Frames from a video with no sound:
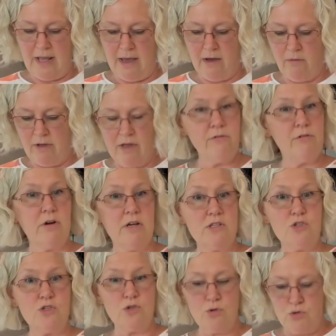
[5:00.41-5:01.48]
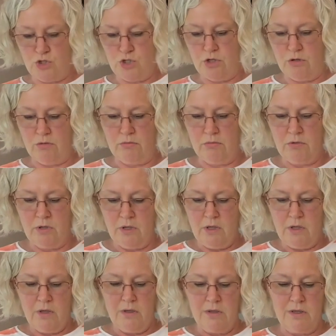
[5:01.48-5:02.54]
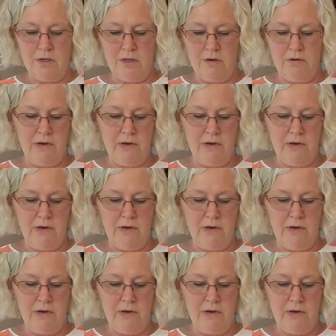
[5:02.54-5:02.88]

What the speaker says: however it suits you. You know,